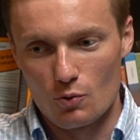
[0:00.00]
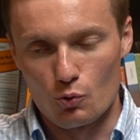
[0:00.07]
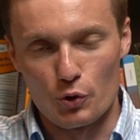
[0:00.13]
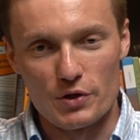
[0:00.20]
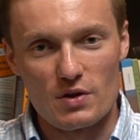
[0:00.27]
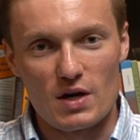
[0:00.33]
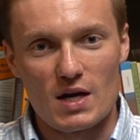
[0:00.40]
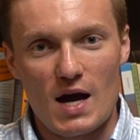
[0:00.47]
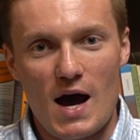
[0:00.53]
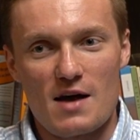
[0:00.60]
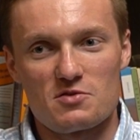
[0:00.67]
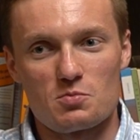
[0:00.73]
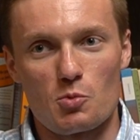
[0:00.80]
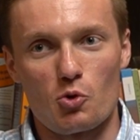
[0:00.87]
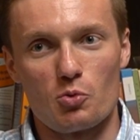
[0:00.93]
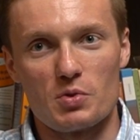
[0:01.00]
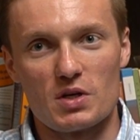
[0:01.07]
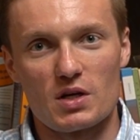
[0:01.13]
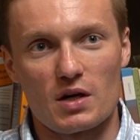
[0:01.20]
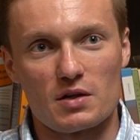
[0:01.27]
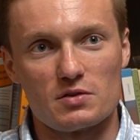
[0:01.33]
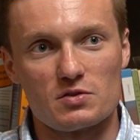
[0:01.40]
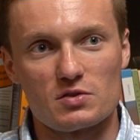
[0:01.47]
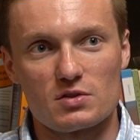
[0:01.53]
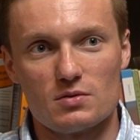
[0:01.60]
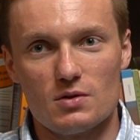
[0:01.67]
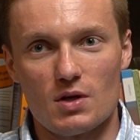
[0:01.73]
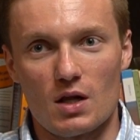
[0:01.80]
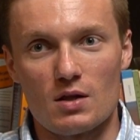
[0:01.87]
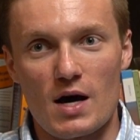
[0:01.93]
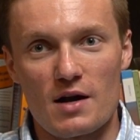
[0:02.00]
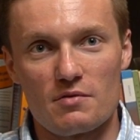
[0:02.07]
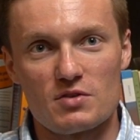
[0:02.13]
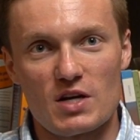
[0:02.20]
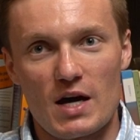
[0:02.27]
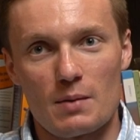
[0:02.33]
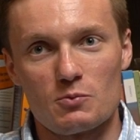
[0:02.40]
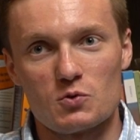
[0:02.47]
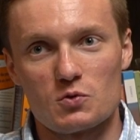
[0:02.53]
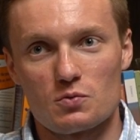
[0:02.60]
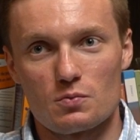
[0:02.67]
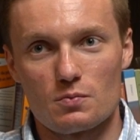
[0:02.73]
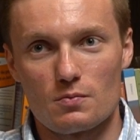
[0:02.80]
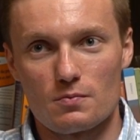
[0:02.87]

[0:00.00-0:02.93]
read the gospel, because a lot of times,